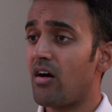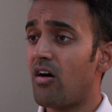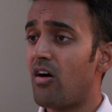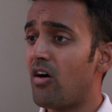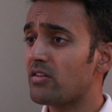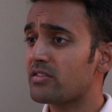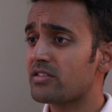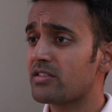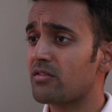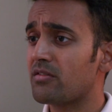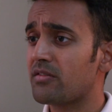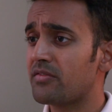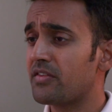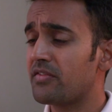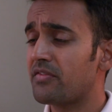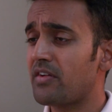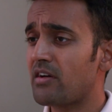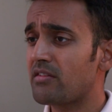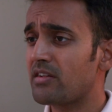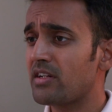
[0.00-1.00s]
Also, if you
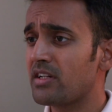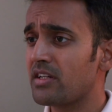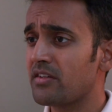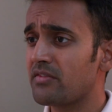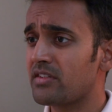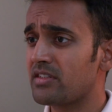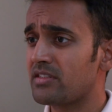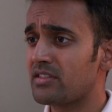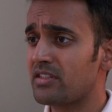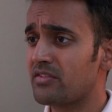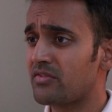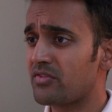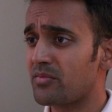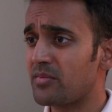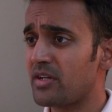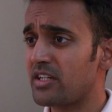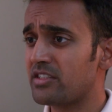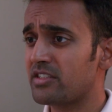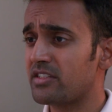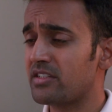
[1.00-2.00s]
found any of this
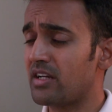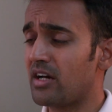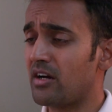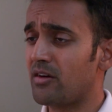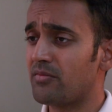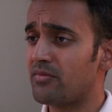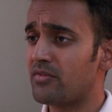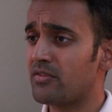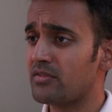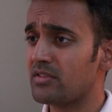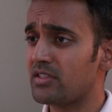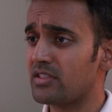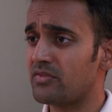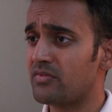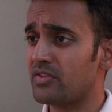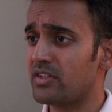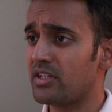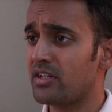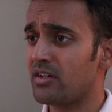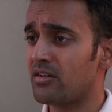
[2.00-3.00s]
information helpful in this
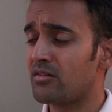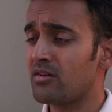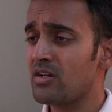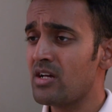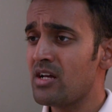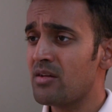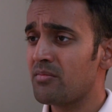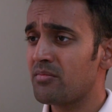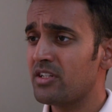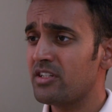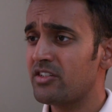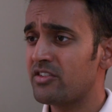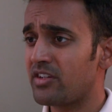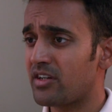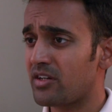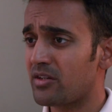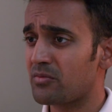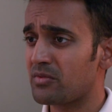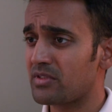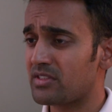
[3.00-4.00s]
video, please
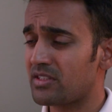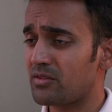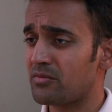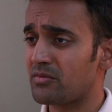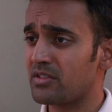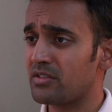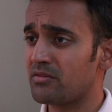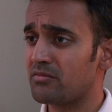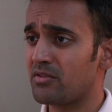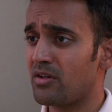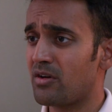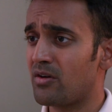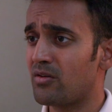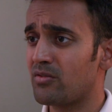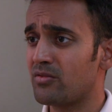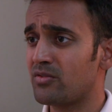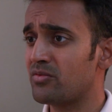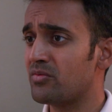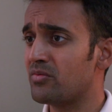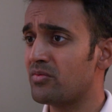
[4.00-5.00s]
share it with someone you
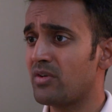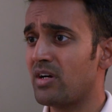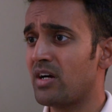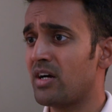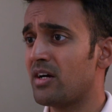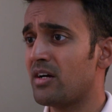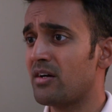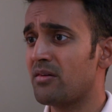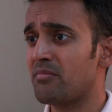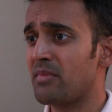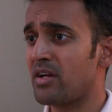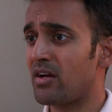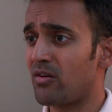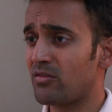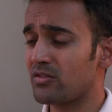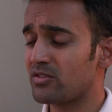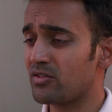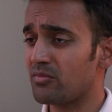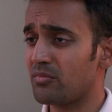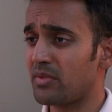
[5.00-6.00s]
know who may
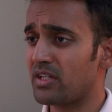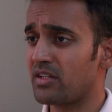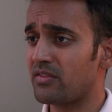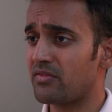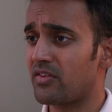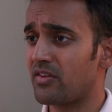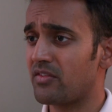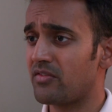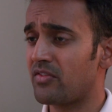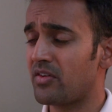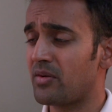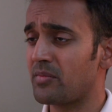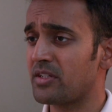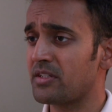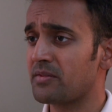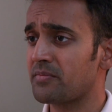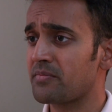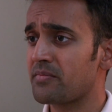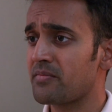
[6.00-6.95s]
also benefit from it.